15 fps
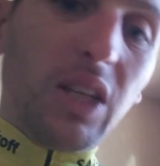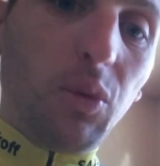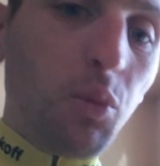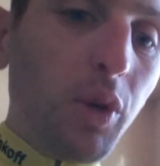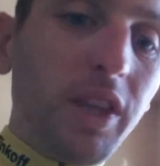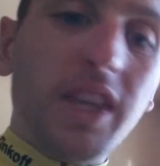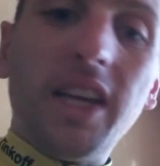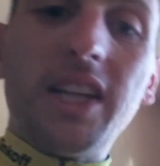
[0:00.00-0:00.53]

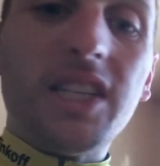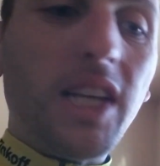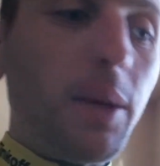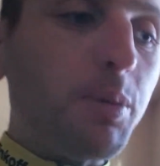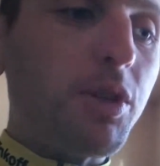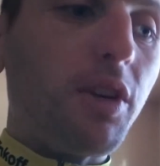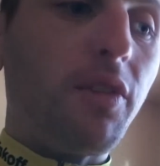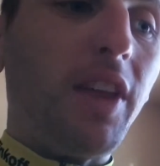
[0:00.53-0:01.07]
with the
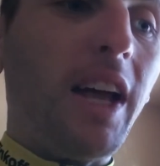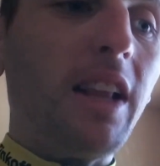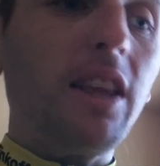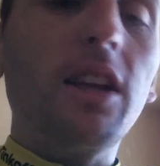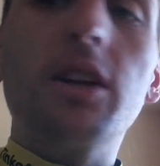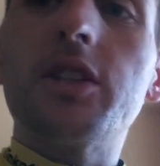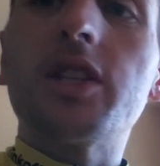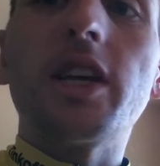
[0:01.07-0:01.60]
exception of that
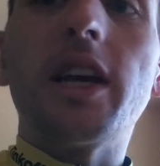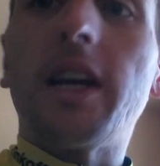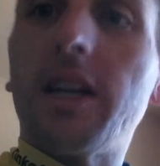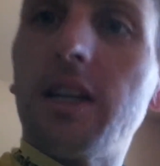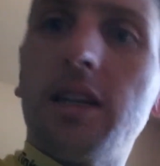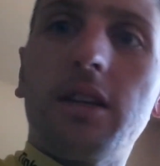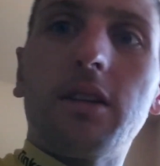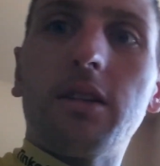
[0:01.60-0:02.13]
little
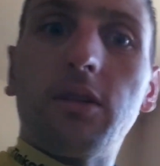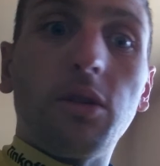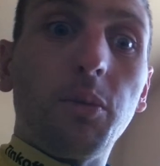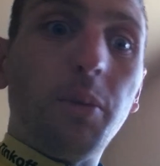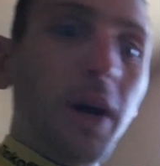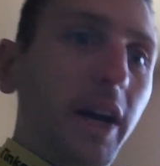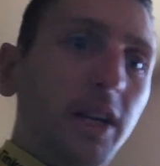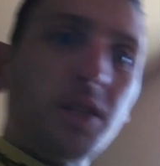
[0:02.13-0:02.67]
tick, the
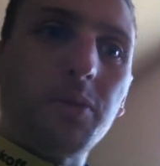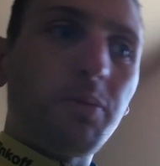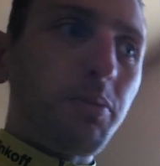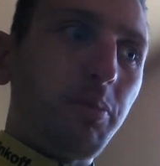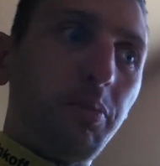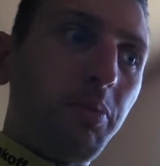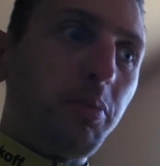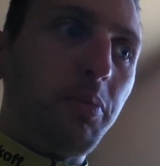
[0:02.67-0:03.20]
bike's
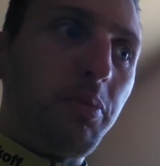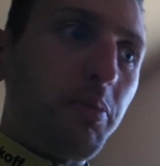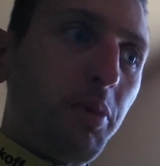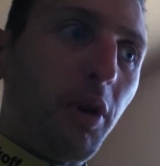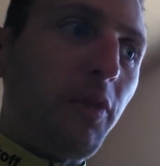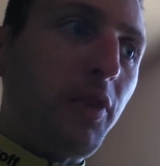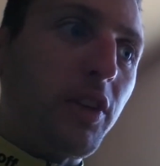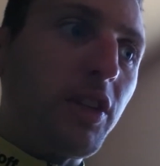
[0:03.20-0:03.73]

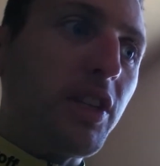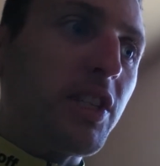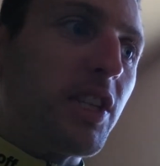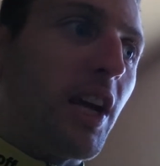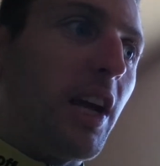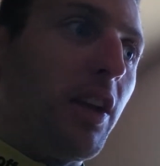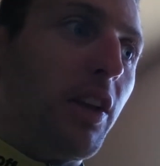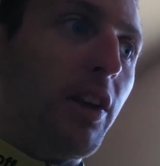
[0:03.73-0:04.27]
perfectly
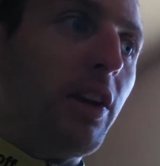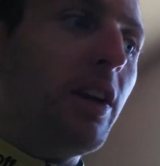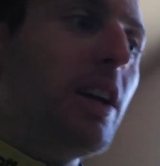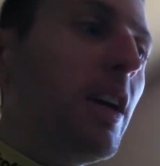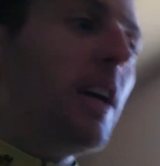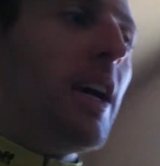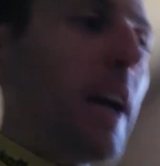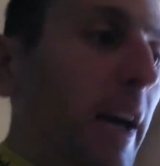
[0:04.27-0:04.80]
silent.
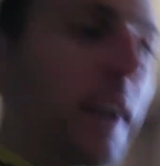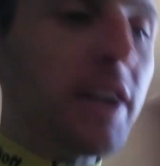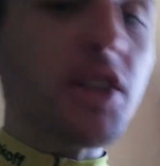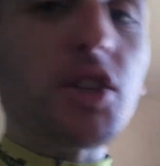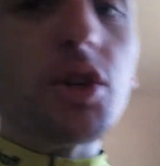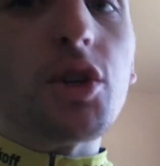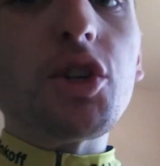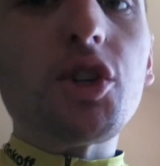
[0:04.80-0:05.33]
And
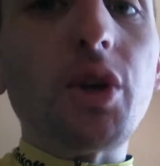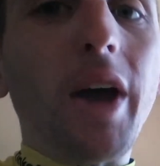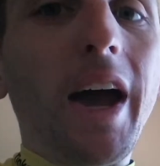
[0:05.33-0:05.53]
as soon as you